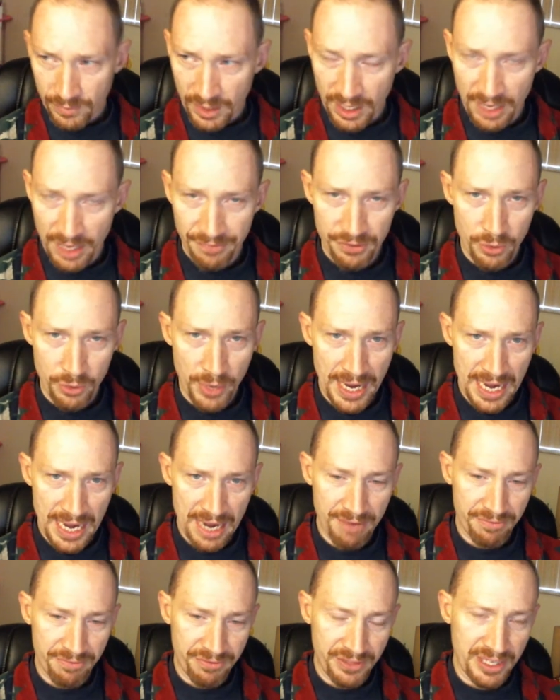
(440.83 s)
If you
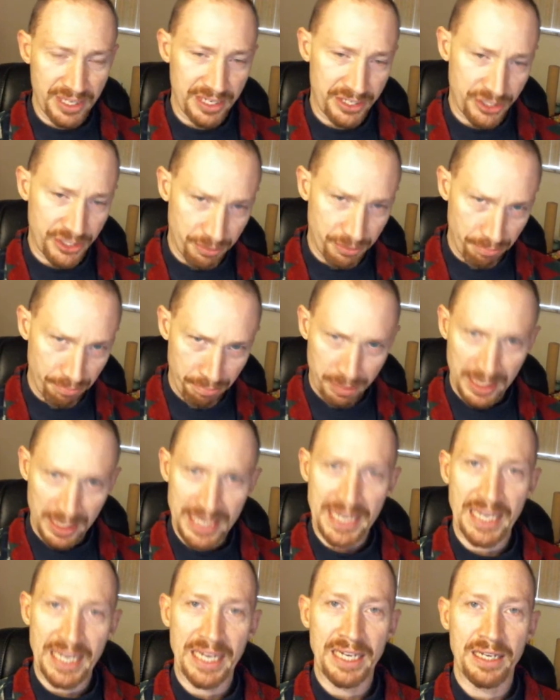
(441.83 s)
have this
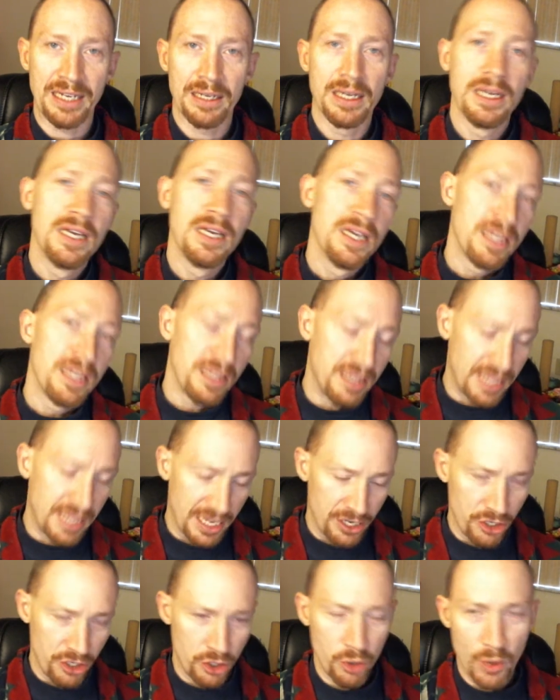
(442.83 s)
bling,
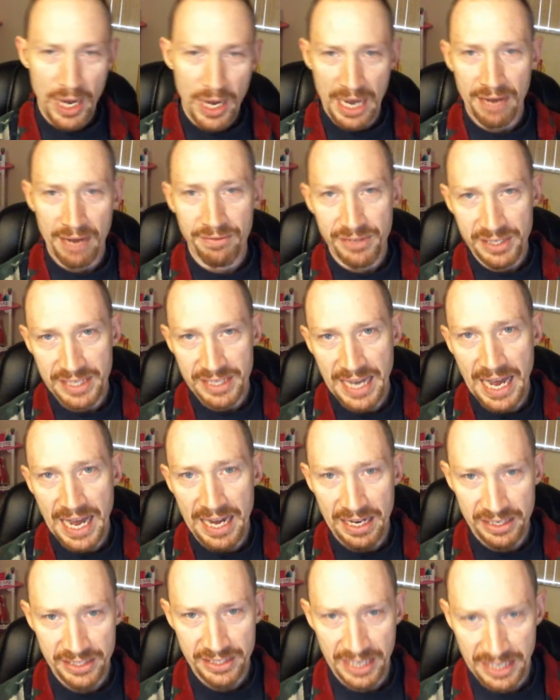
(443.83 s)
then you have
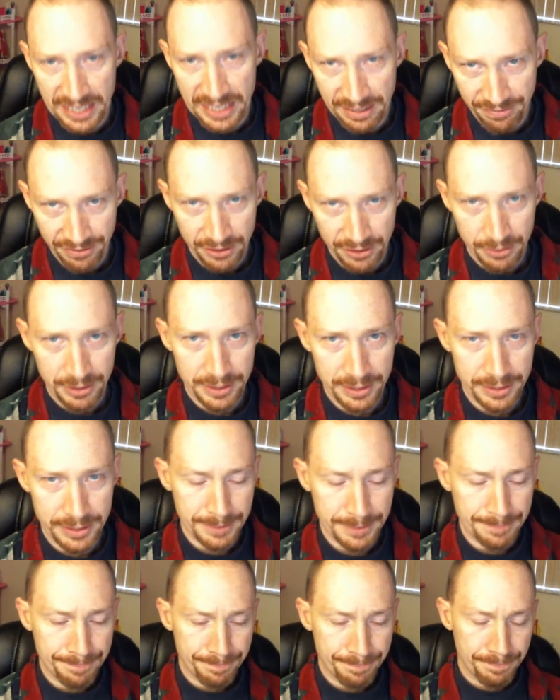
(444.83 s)
status and
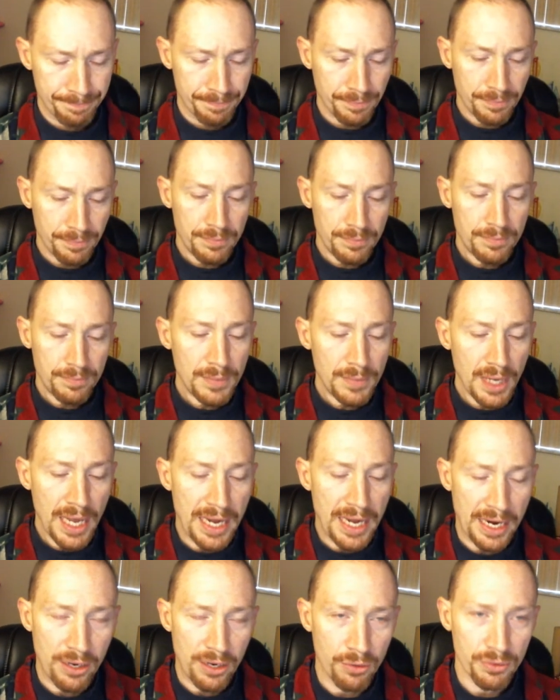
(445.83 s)
influence.
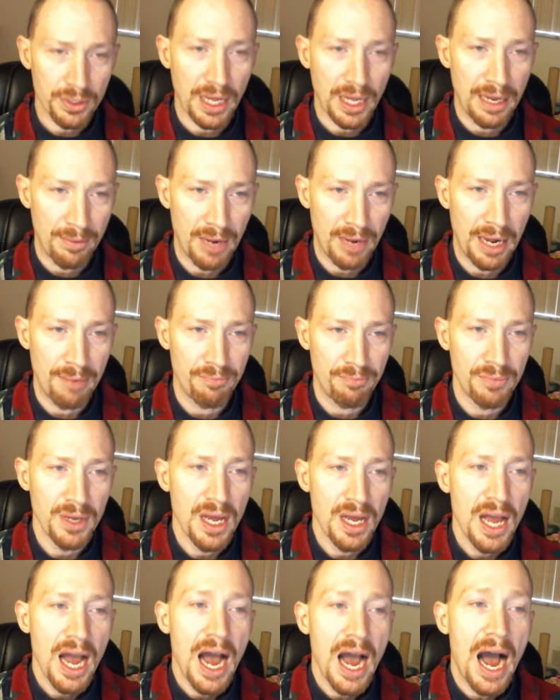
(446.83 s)
And I don't, I'm, I'm,
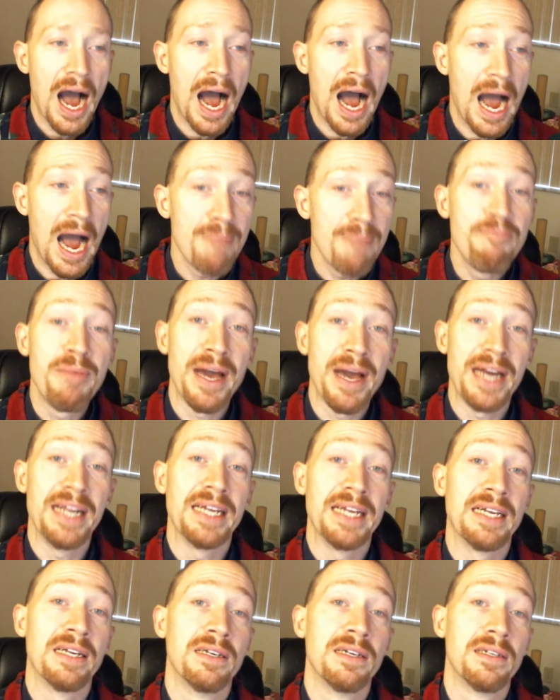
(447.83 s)
I'm
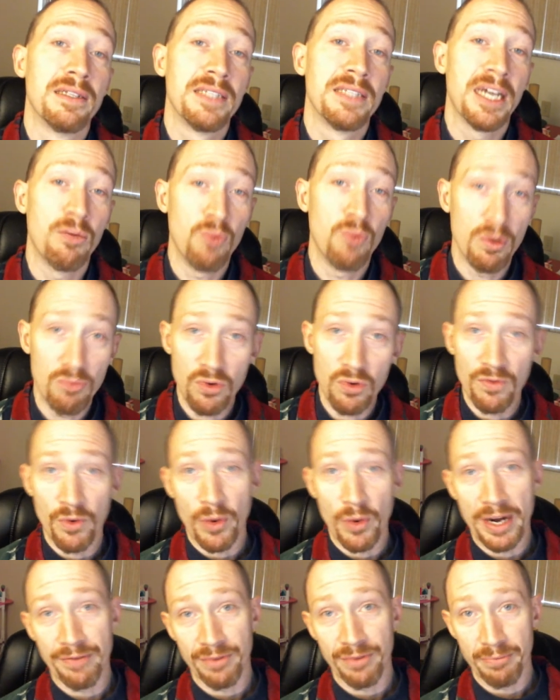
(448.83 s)
betting that we'll move
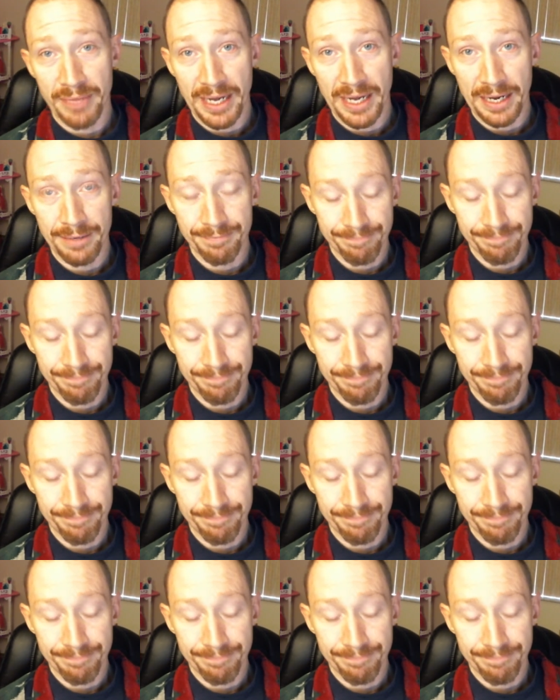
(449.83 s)
away from that.